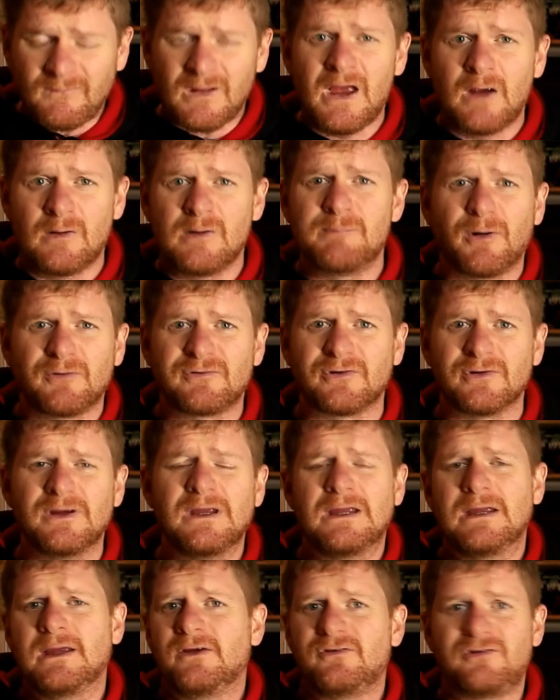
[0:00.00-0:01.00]
Harry
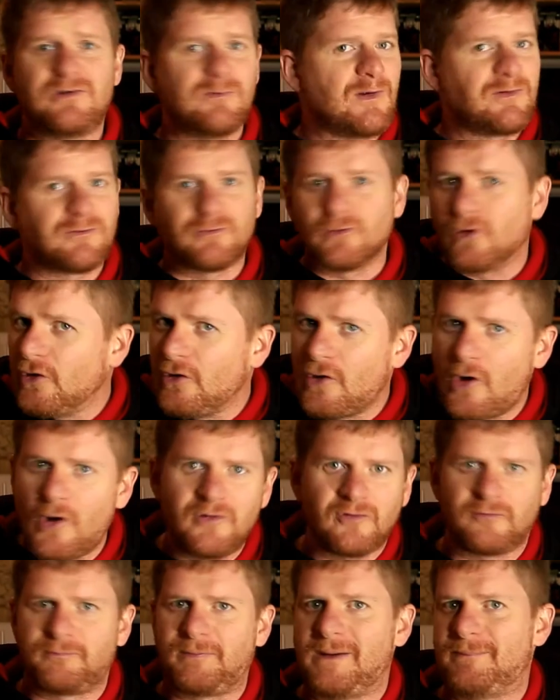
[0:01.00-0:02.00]
Potter, she went through a
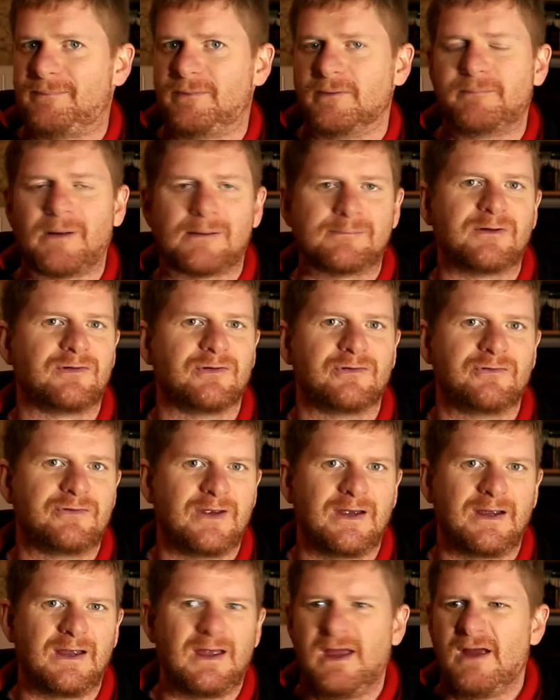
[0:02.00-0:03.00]
lot of people, publishers,
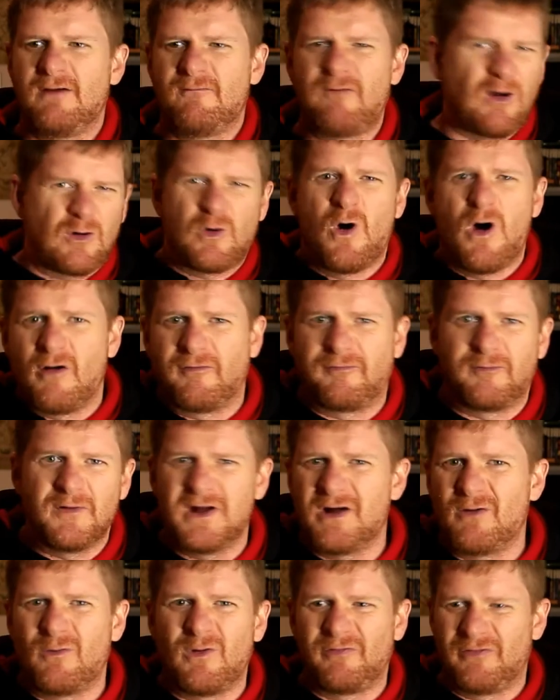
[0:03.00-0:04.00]
saying, fuck off, we
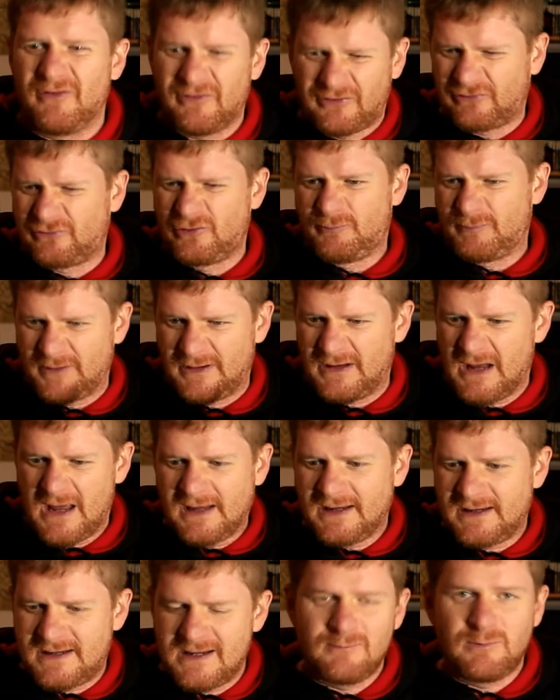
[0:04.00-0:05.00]
don't want this stupid
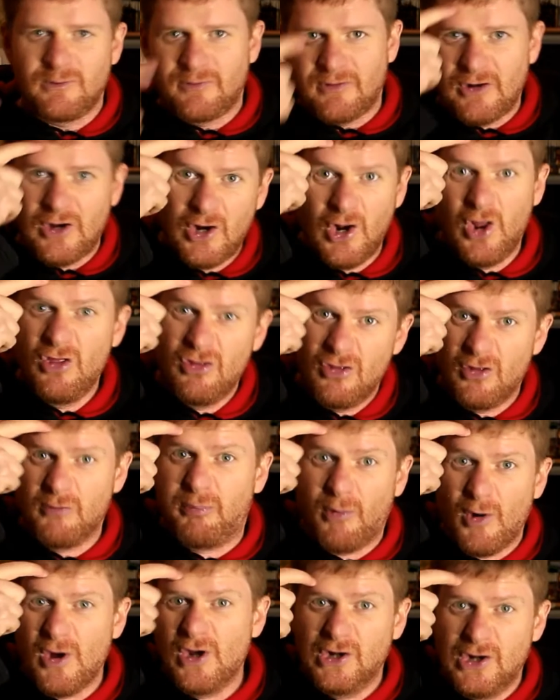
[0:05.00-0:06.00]
kid with the little
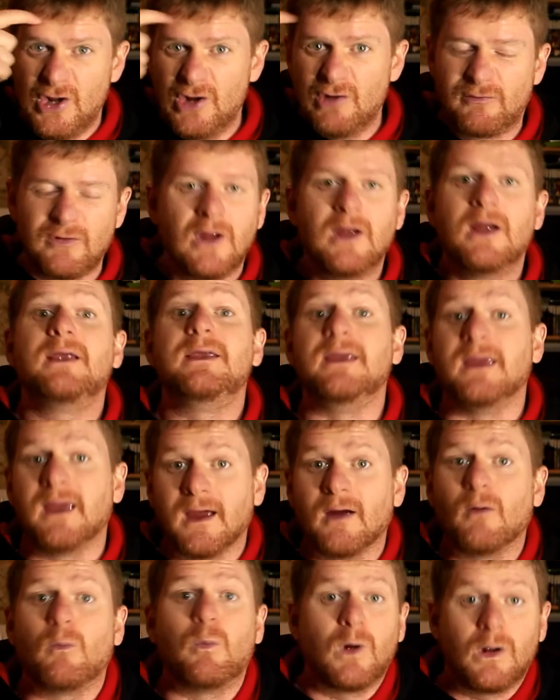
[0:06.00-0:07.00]
boy who lived.
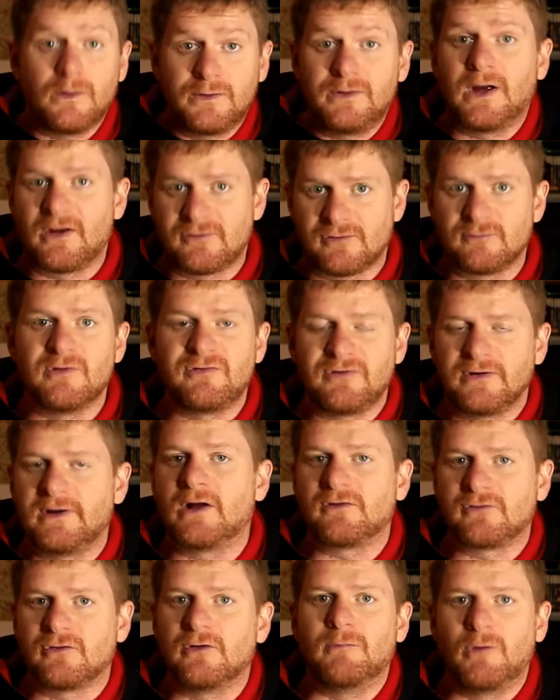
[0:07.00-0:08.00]
Yeah, well, you guys are missing
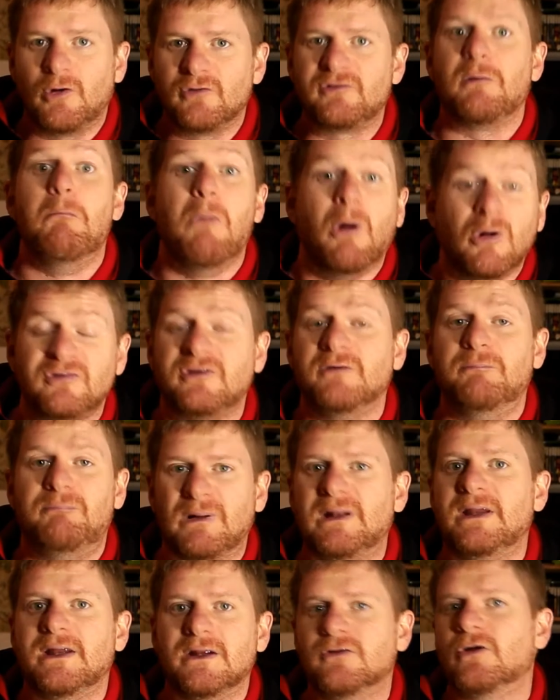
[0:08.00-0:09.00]
out on a
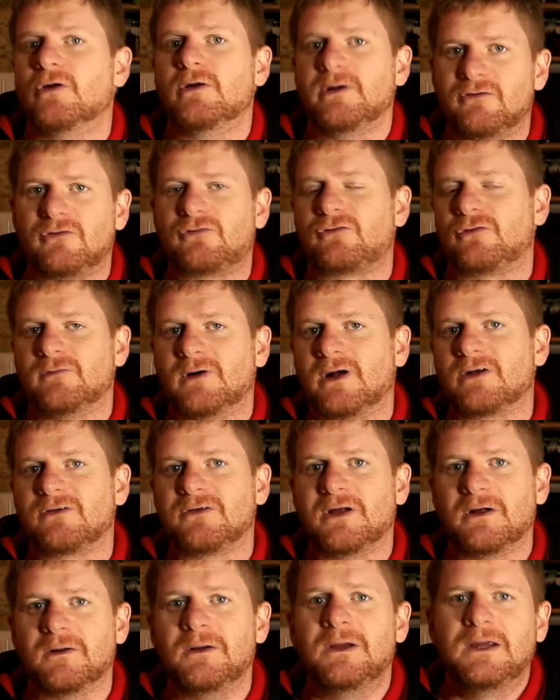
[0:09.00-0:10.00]
multi-billion dollar industry right
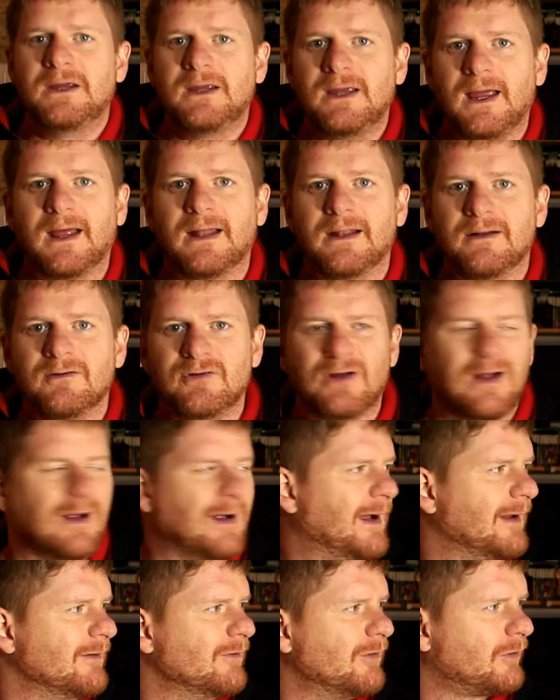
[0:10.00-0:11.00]
now, and
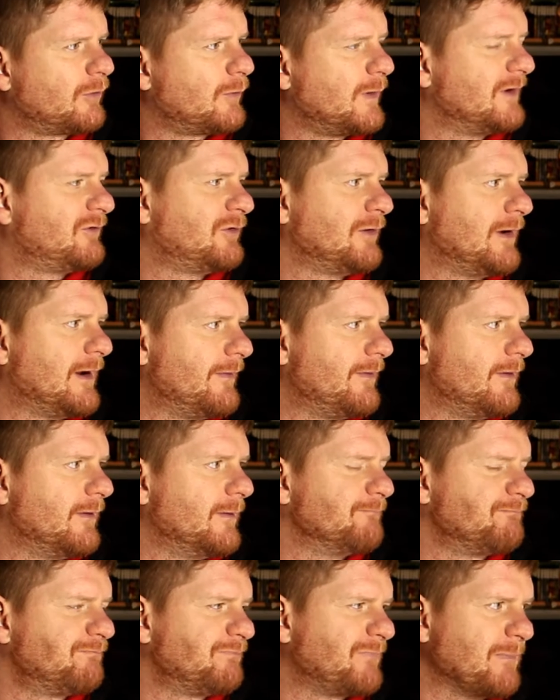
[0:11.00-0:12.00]
I'm not quite sure how
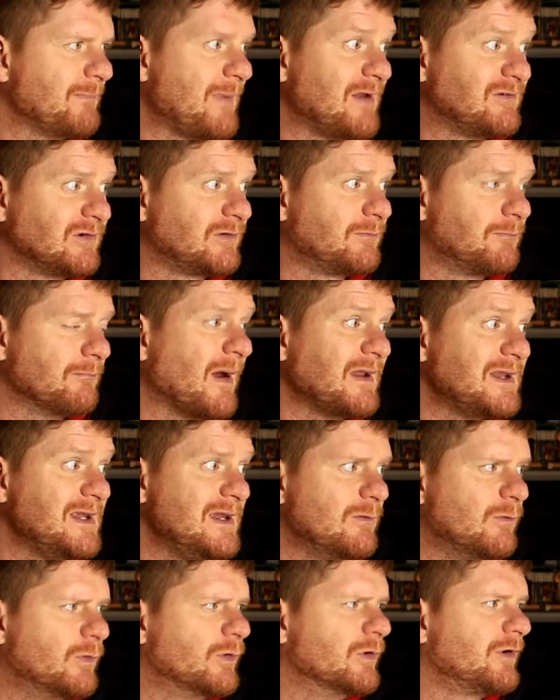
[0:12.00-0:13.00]
the magic
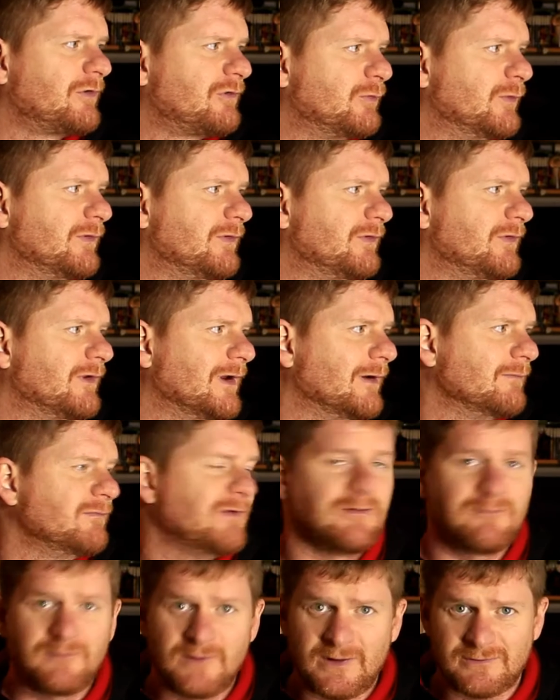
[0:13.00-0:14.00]
money works with
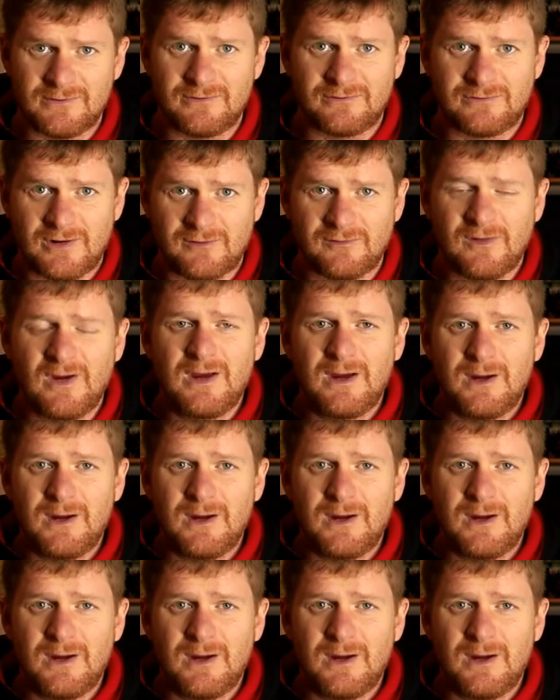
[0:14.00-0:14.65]
Netflix and stuff,